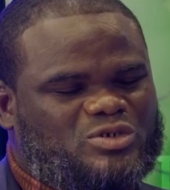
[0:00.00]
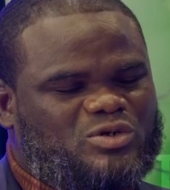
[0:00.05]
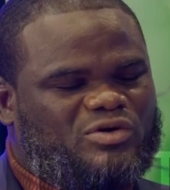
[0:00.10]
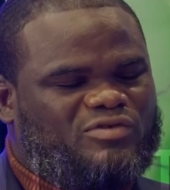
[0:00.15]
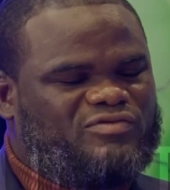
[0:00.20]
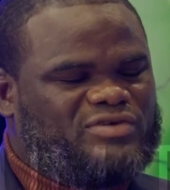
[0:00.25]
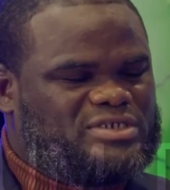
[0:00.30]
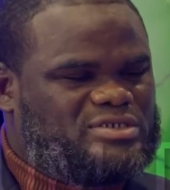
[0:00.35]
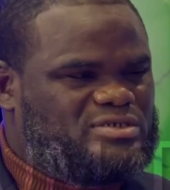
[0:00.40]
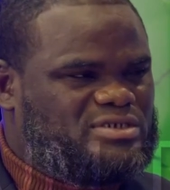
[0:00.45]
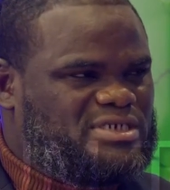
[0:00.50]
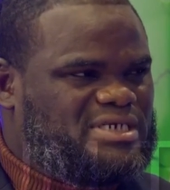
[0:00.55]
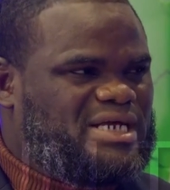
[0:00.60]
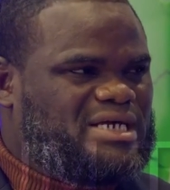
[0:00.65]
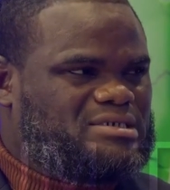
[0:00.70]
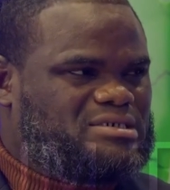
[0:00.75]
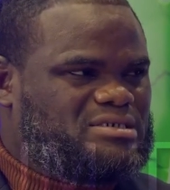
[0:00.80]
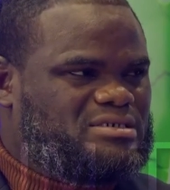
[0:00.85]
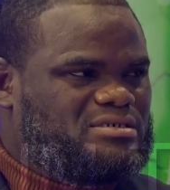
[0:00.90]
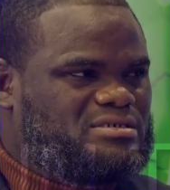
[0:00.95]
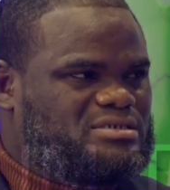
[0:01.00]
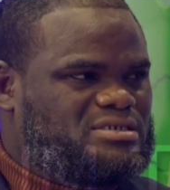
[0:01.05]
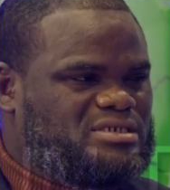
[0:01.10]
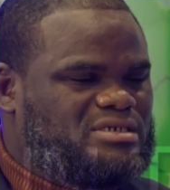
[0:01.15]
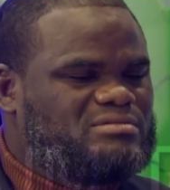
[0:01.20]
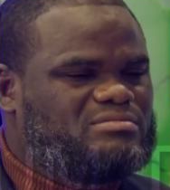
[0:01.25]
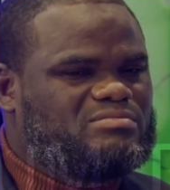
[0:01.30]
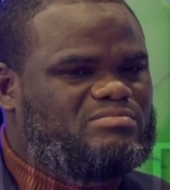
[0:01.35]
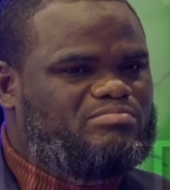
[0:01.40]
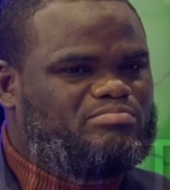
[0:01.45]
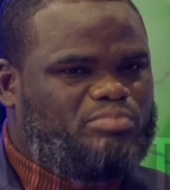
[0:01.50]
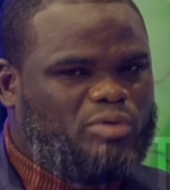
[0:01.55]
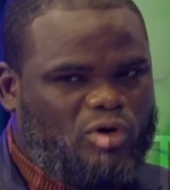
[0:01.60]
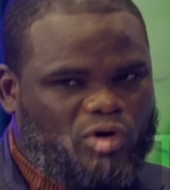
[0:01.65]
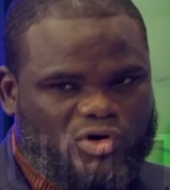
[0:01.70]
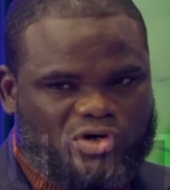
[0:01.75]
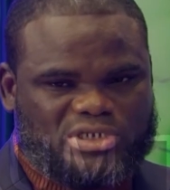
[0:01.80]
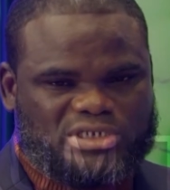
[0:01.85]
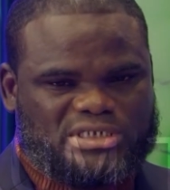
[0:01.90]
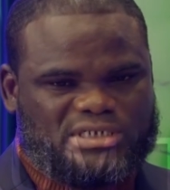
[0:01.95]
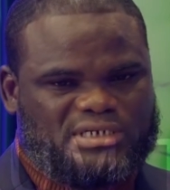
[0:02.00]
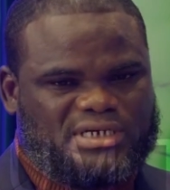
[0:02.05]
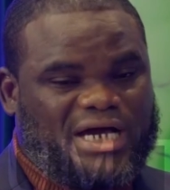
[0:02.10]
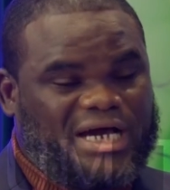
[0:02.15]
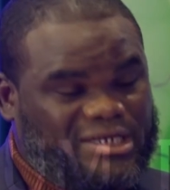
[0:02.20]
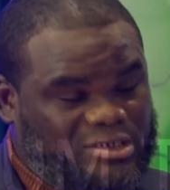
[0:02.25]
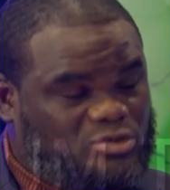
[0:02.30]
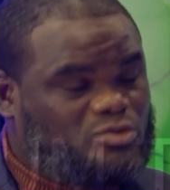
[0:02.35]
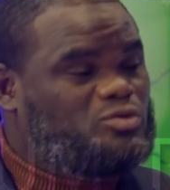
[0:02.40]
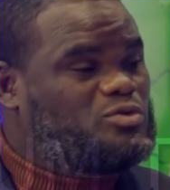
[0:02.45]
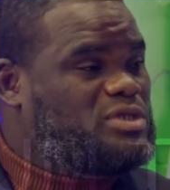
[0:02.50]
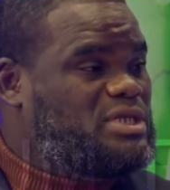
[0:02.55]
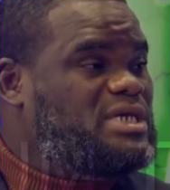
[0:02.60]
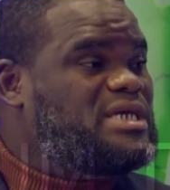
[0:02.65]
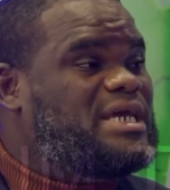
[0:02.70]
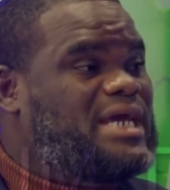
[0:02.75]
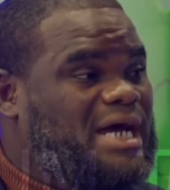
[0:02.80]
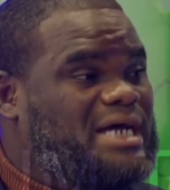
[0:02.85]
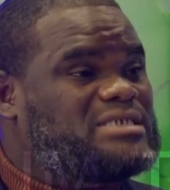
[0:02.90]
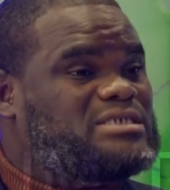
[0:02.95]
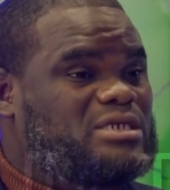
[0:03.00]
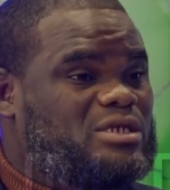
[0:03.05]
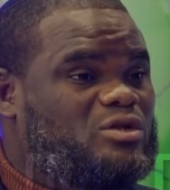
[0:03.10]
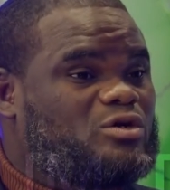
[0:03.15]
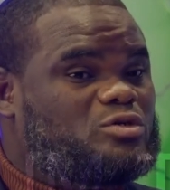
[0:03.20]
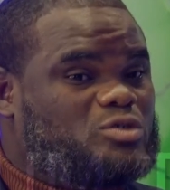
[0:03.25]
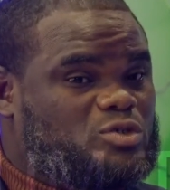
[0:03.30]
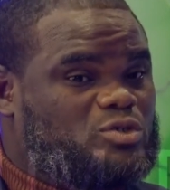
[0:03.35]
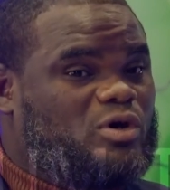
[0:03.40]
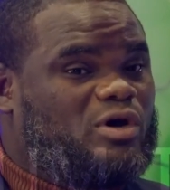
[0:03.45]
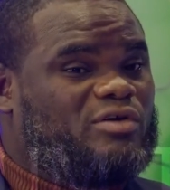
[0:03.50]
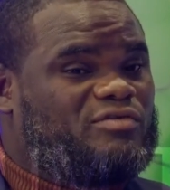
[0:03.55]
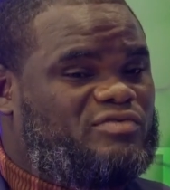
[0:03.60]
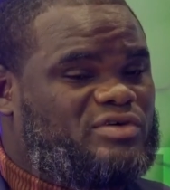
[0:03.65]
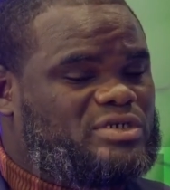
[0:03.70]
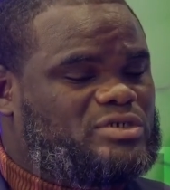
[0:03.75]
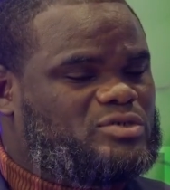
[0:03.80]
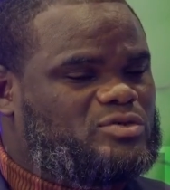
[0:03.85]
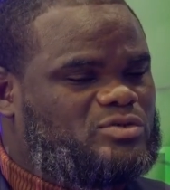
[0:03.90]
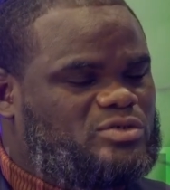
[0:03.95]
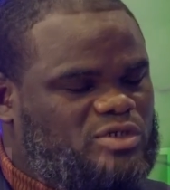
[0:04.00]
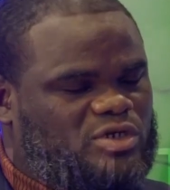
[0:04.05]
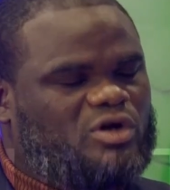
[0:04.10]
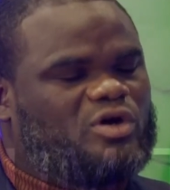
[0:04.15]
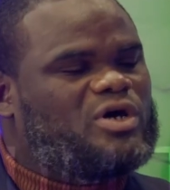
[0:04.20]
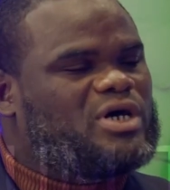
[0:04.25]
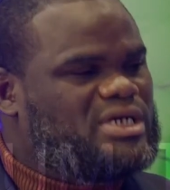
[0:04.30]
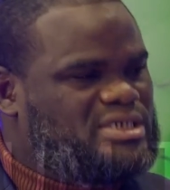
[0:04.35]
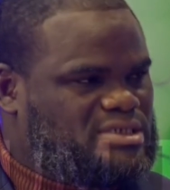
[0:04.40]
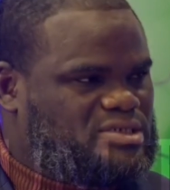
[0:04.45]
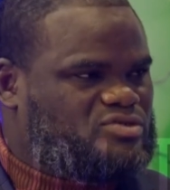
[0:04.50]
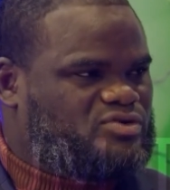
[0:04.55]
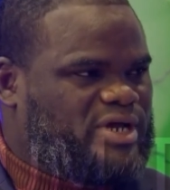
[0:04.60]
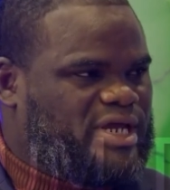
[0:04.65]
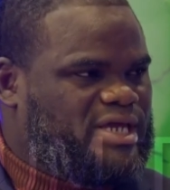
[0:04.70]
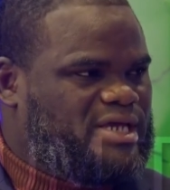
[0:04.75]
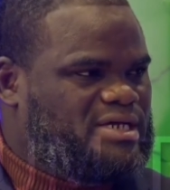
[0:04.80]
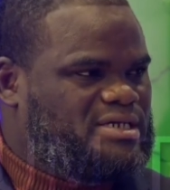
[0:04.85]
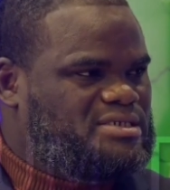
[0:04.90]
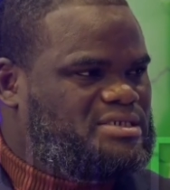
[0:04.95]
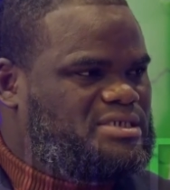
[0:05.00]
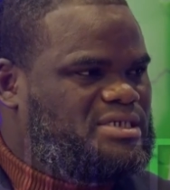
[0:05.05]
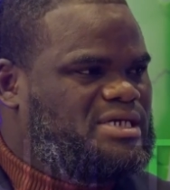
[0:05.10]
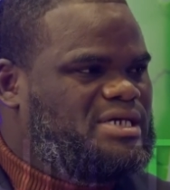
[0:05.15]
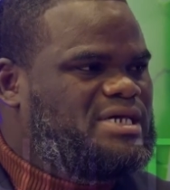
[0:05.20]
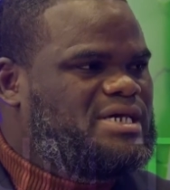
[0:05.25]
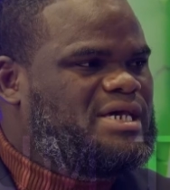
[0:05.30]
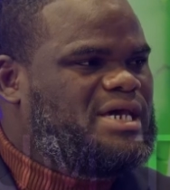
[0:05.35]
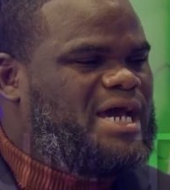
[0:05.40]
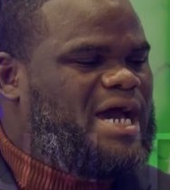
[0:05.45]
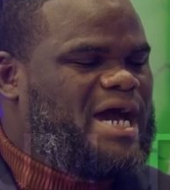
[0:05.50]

offer to the national team, but I do think he has a lot to offer to the younger strikers. Yeah.